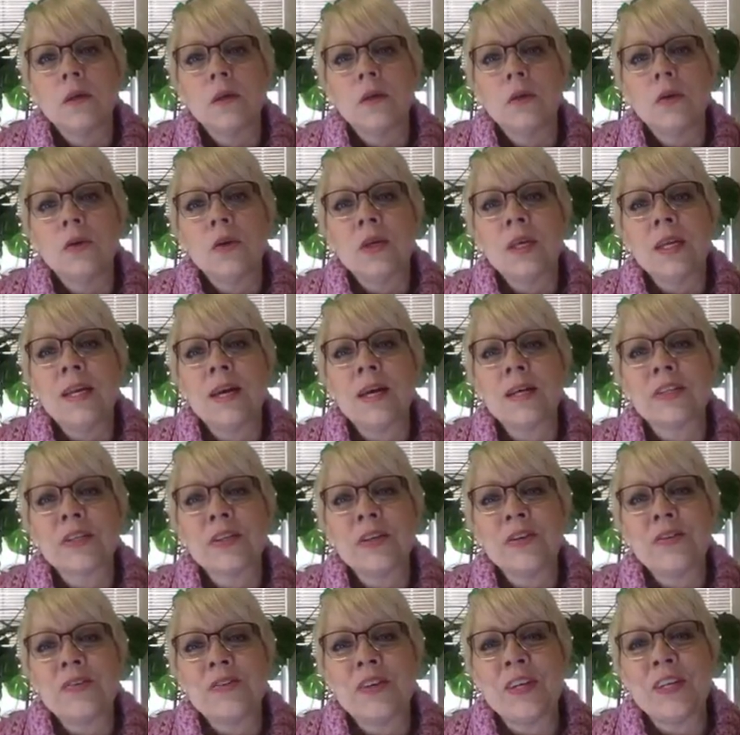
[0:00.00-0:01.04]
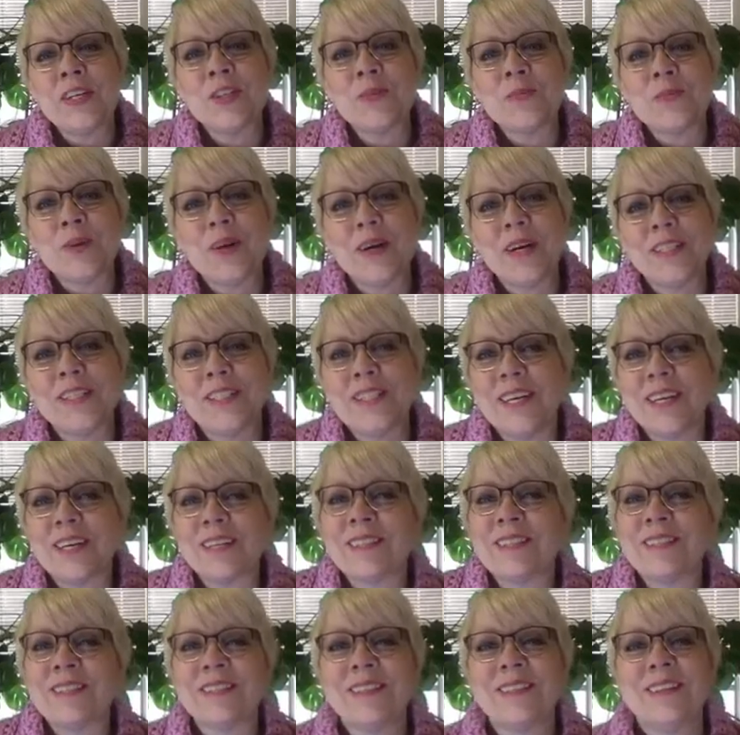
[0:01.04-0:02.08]
You can actually finish
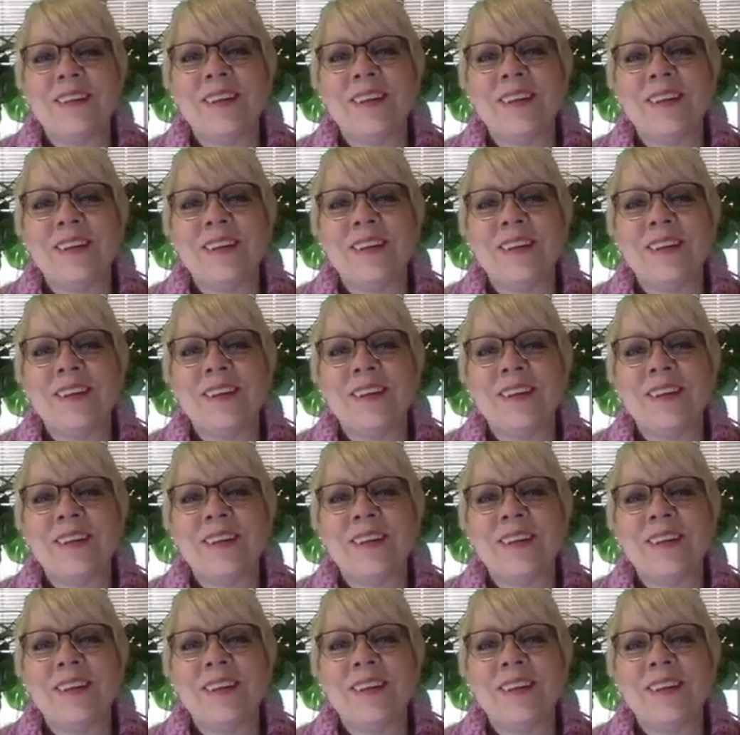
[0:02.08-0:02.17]
projects.